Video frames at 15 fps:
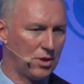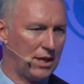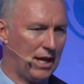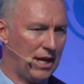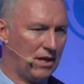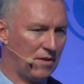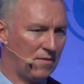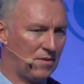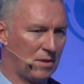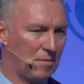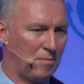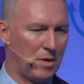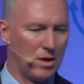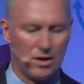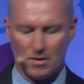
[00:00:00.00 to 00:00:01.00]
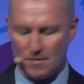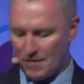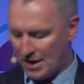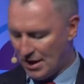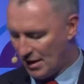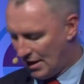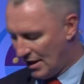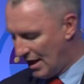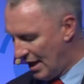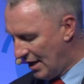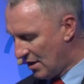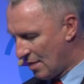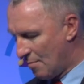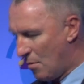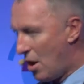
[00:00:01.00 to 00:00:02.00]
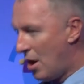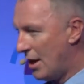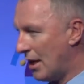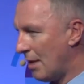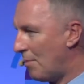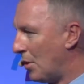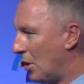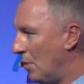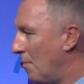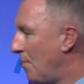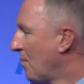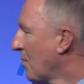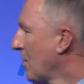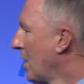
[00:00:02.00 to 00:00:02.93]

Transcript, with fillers: or the end of the, end of the mining boom.